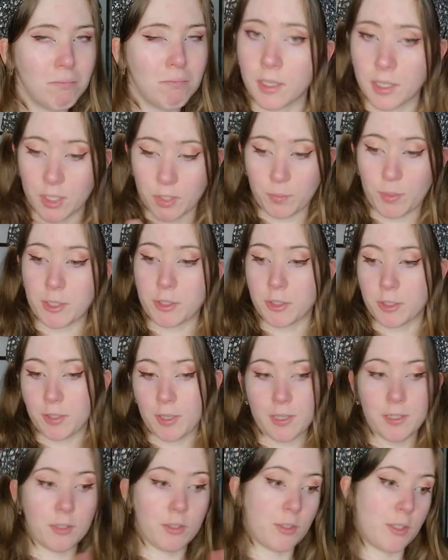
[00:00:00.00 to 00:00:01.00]
Especially
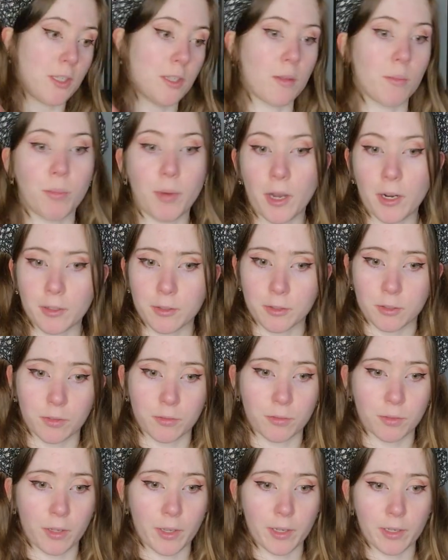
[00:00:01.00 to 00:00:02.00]
then you see the bottles
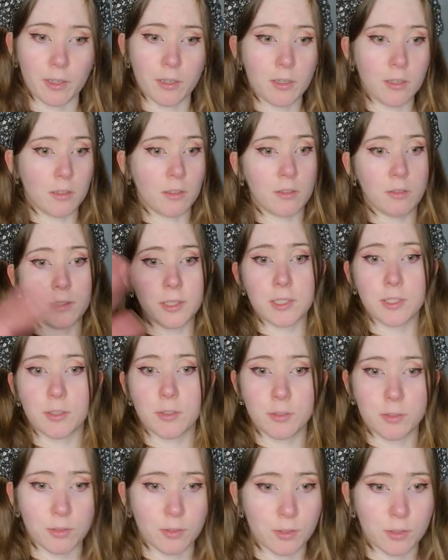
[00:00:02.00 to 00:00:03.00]
of like
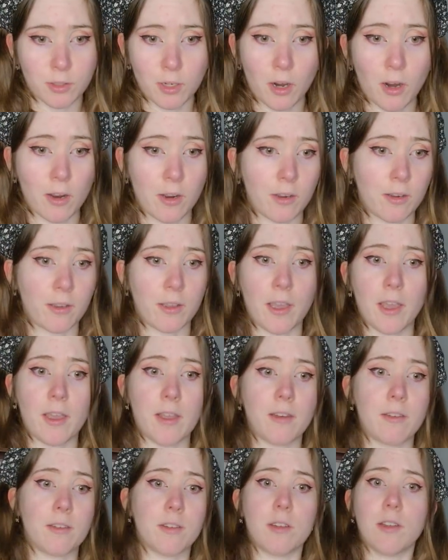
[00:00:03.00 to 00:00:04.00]
lizard's tongue
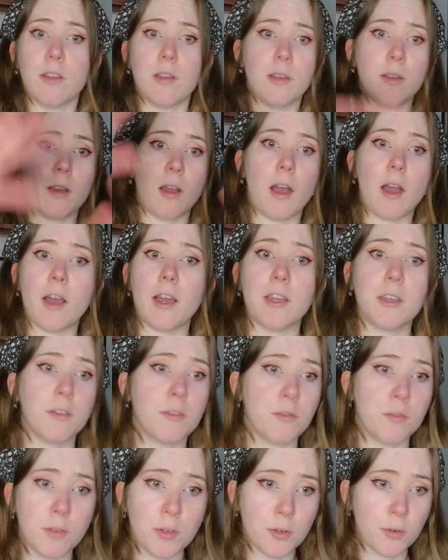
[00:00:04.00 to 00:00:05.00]
and Eye
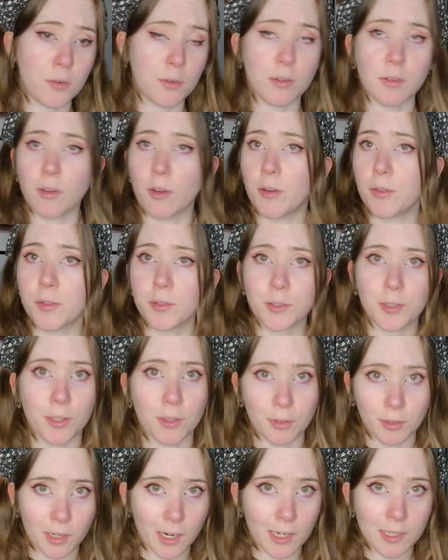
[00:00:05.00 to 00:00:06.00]
of Newt, and all those
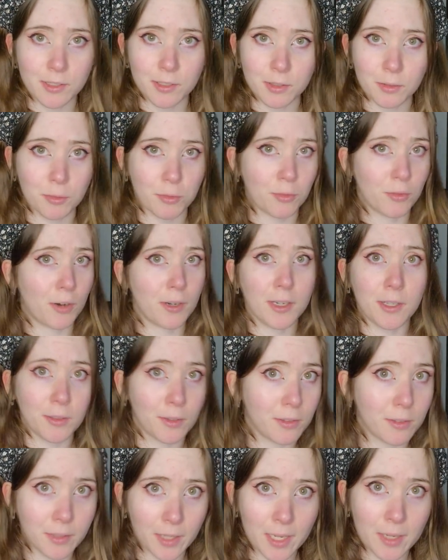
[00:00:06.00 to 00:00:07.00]
other kinds of funny
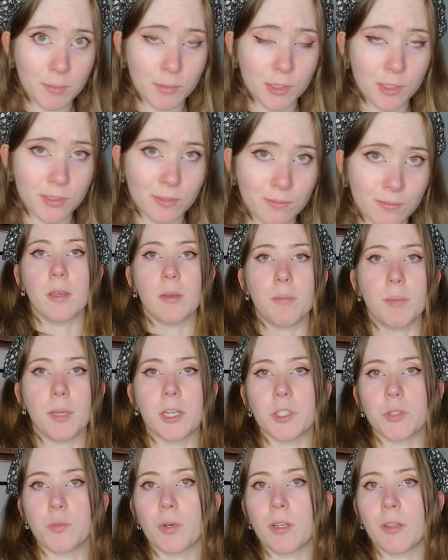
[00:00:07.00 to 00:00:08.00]
little names.
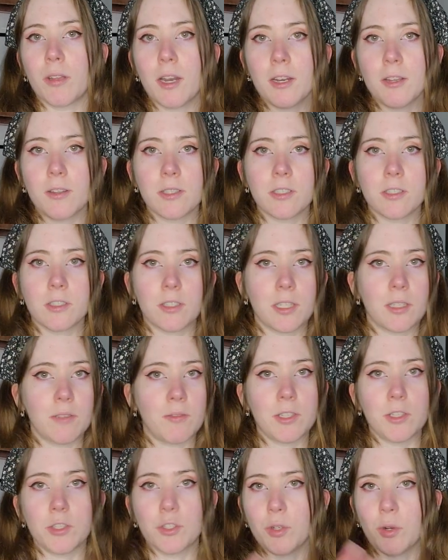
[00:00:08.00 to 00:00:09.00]
Because what a lot of these
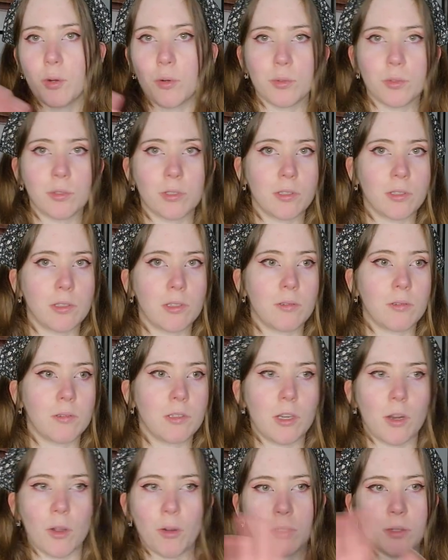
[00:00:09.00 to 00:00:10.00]
TV shows and,
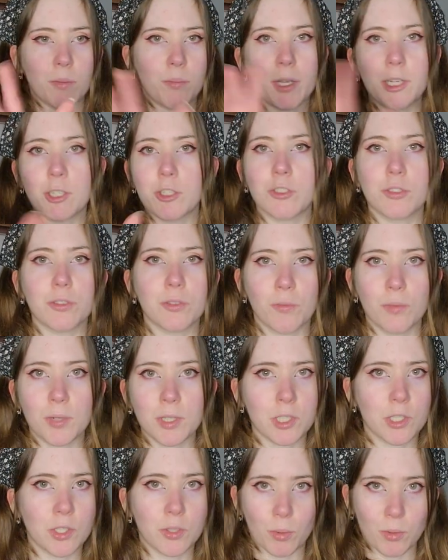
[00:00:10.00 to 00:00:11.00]
you know, depictions of
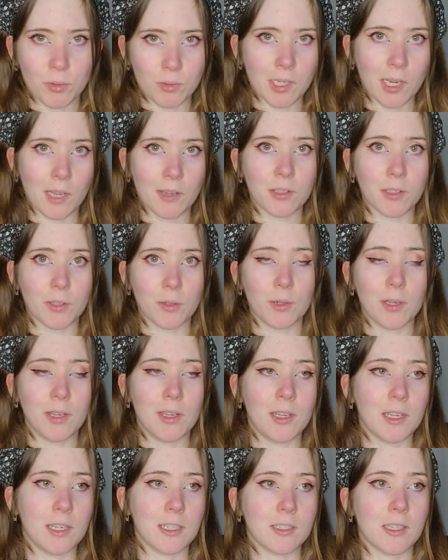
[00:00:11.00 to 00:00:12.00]
witches won't tell you
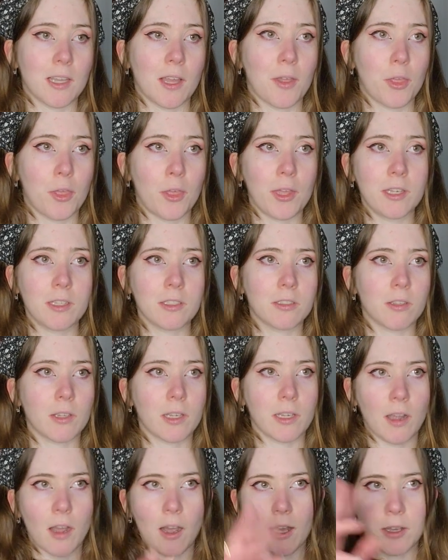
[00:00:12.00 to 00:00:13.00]
is that things
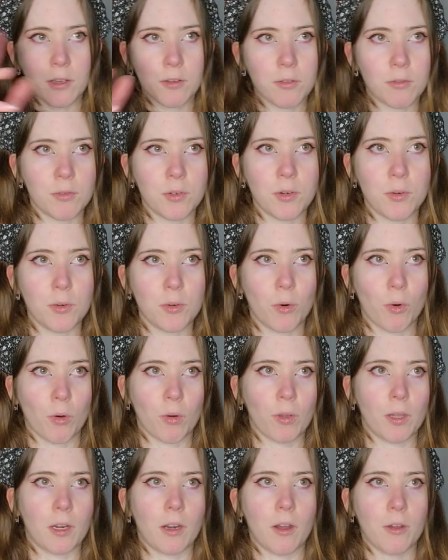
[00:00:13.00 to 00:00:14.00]
like Eye of Newt or
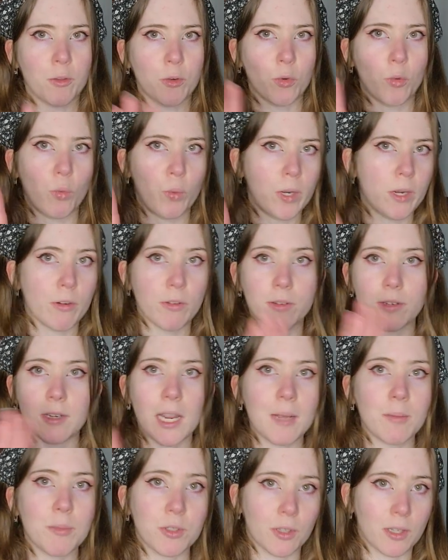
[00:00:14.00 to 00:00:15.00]
like other weird
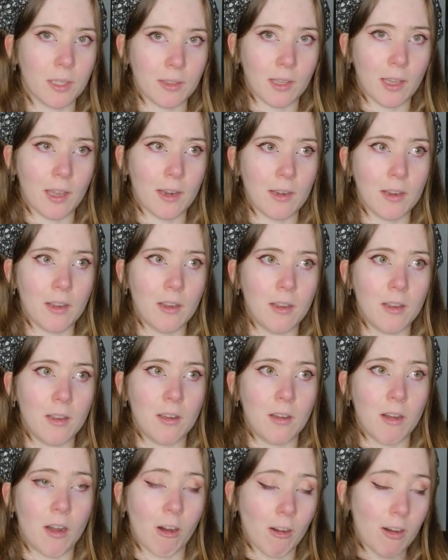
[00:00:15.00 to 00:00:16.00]
names like that
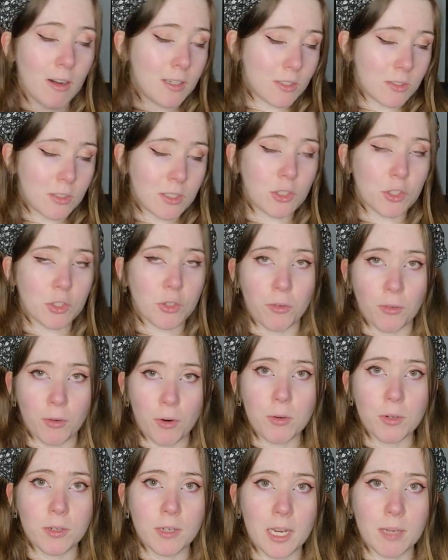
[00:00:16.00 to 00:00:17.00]
are honestly just
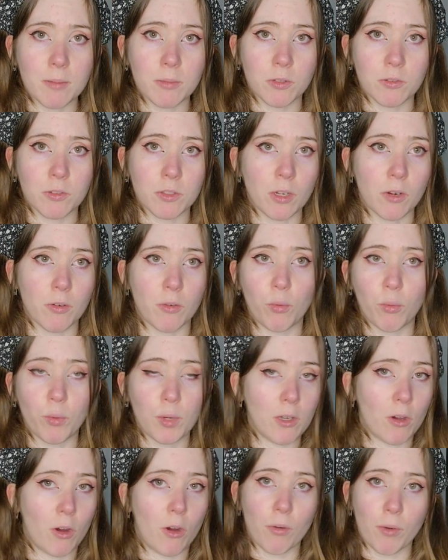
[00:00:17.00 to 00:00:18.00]
folk names of stuff
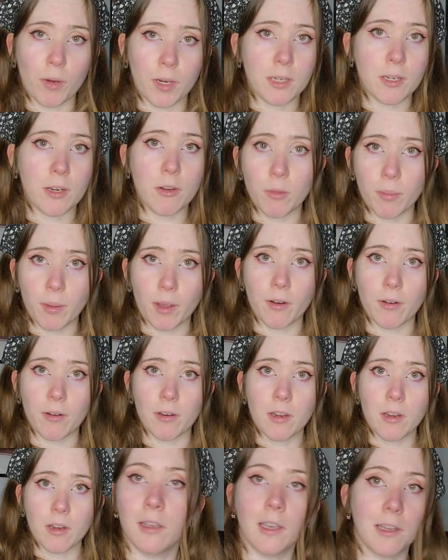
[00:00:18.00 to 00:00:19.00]
we already know about.
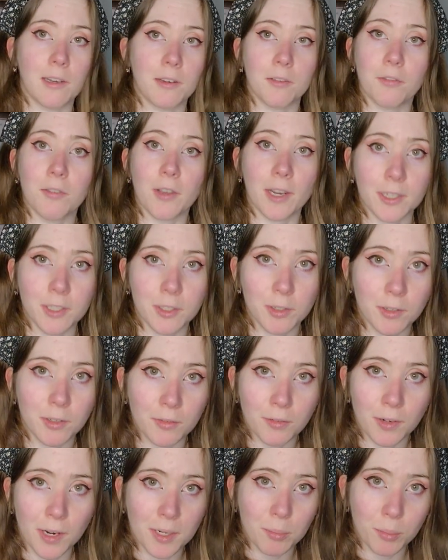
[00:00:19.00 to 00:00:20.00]
And in fact, you can
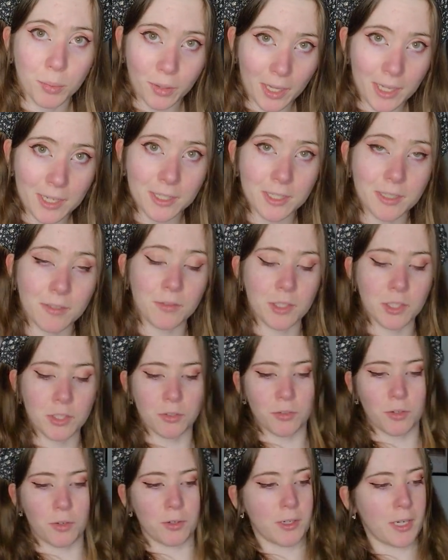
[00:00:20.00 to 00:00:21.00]
find plenty of these
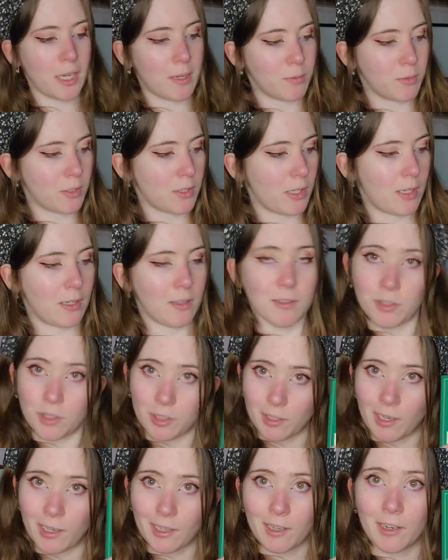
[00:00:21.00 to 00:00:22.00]
folk names in
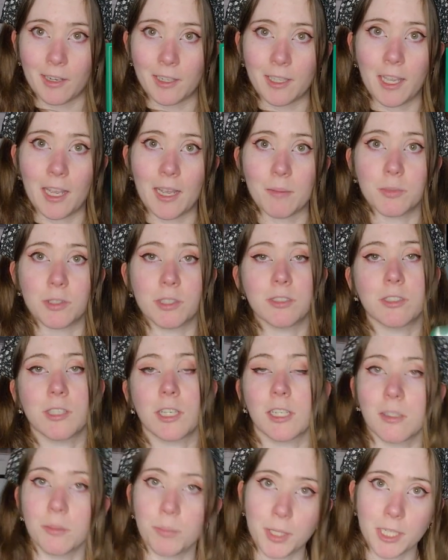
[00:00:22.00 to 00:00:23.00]
Scott Cunningham's
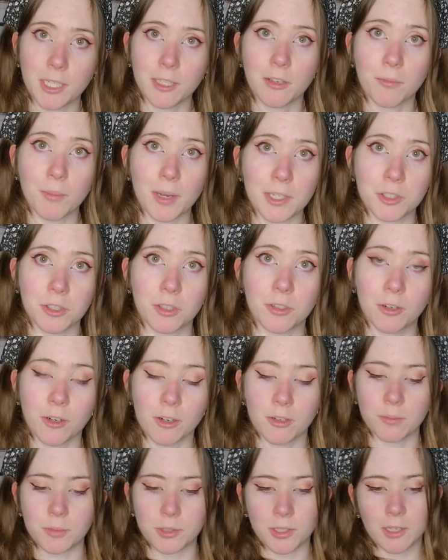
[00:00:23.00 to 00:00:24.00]
Encyclopedia of Magical
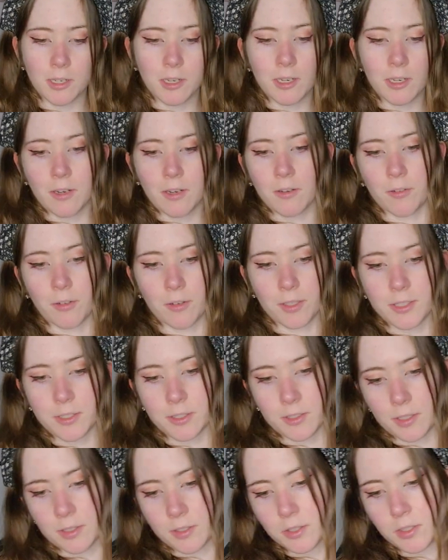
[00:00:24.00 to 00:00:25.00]
Herbs. For
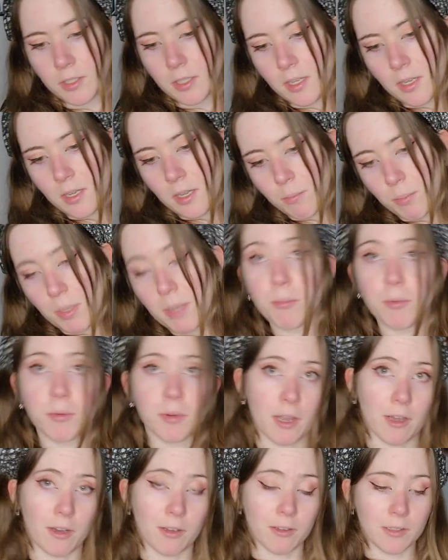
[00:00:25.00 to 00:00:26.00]
instance,
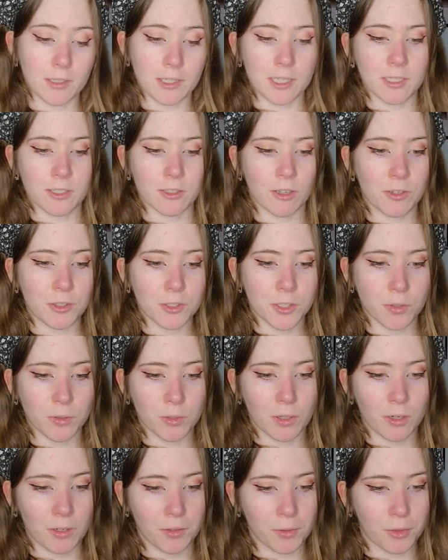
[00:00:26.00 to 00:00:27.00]
Pimpernel is also
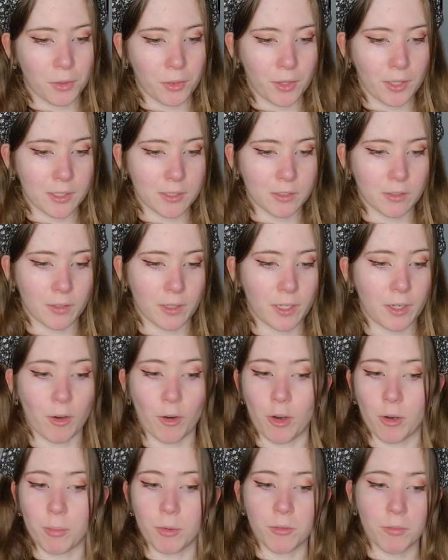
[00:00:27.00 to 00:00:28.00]
called things like
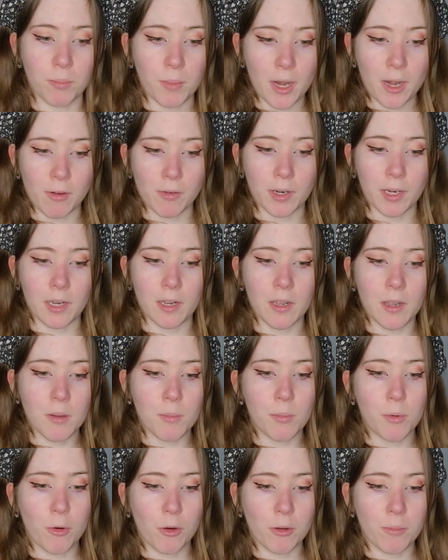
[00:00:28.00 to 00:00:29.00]
Herb of Mary,
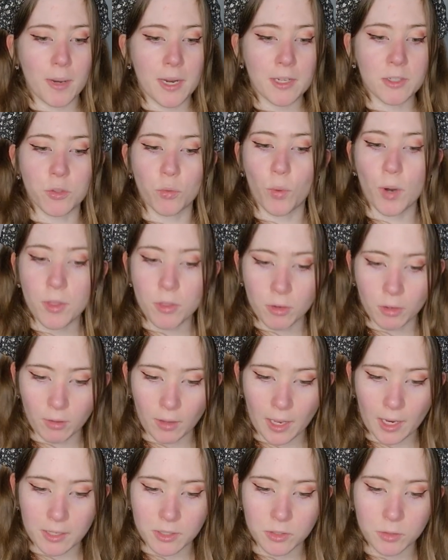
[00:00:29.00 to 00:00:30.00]
Poor Man's
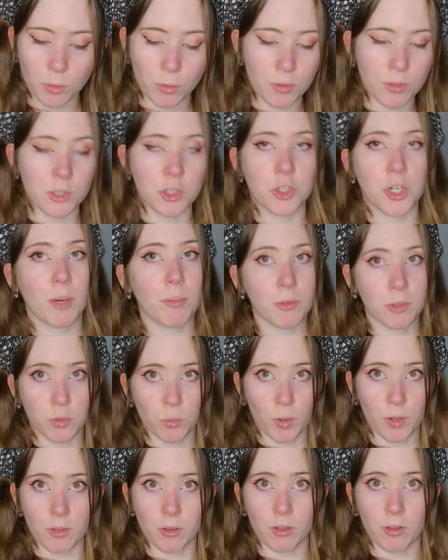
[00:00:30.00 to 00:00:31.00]
Weatherglass, or the Shepherd's
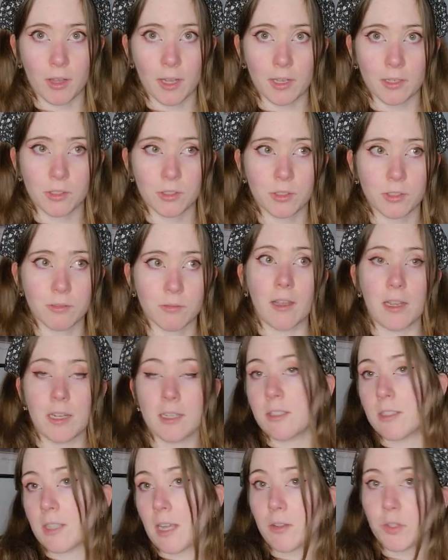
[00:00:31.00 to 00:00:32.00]
Weatherglass. It
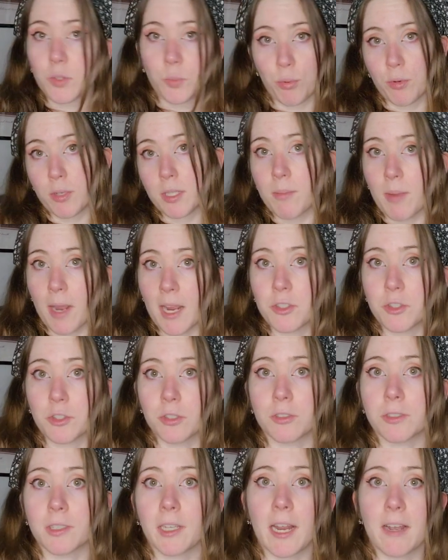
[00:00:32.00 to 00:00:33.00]
sounds pretty
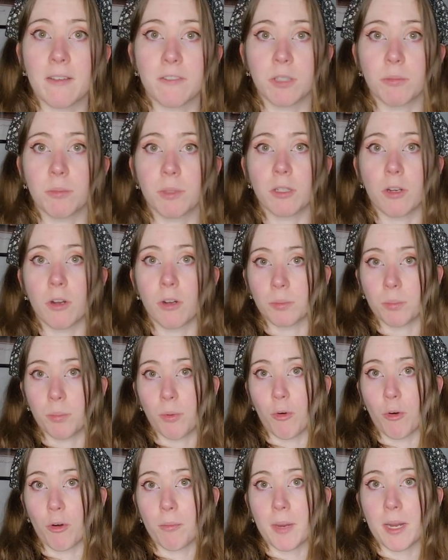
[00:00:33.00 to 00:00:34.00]
magical to have something called
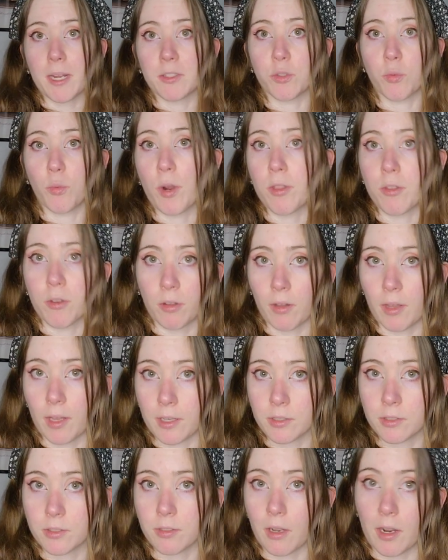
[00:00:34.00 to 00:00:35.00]
Poor Man's
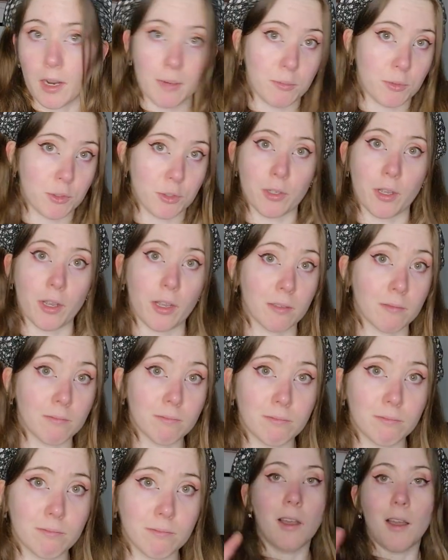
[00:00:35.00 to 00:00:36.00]
Weatherglass, I'm just saying.
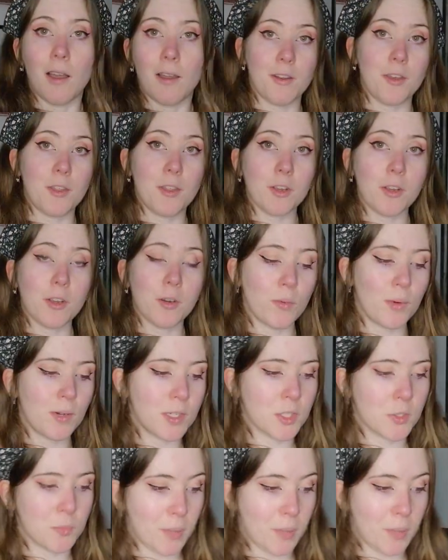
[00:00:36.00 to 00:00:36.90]
Another good one is